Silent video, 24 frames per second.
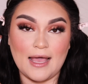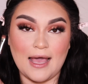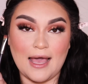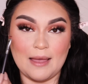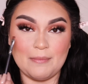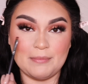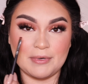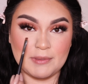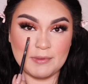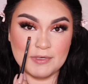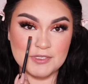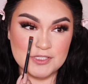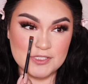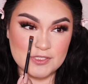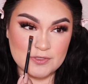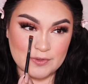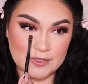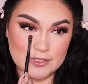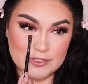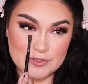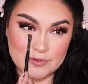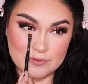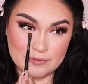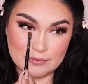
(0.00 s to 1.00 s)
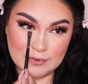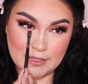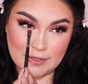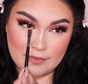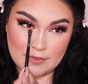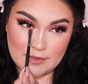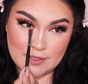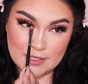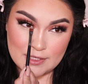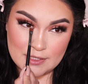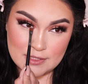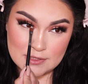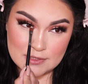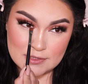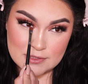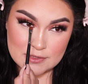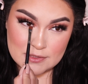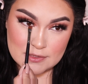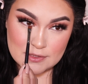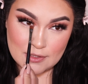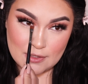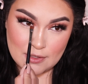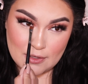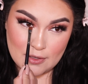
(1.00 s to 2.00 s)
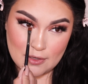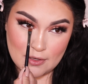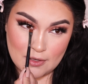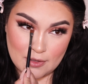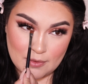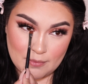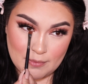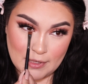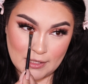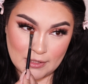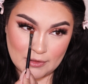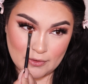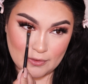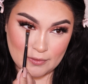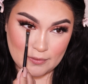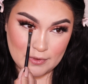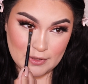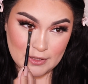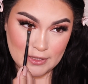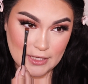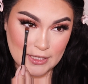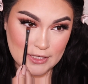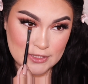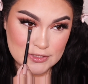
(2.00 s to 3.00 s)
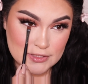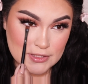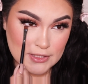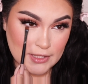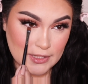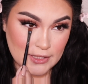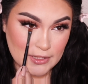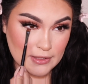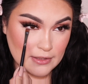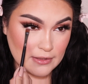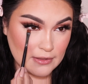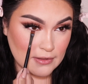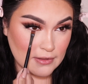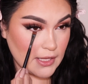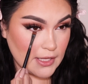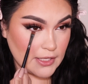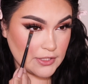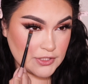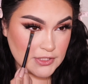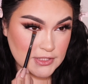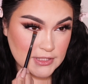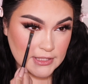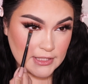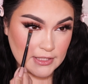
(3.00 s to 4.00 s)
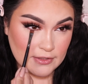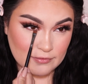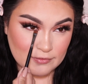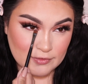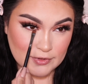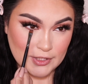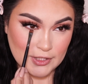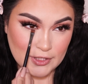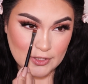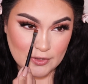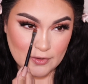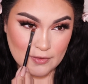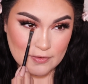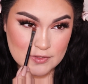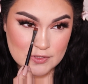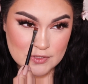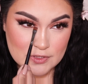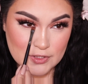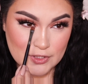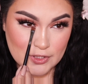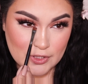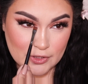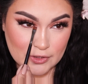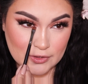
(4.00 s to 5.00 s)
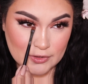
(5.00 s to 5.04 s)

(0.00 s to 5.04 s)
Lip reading: I'm pretty much just going to run this on my lower lash line and just get it really close to your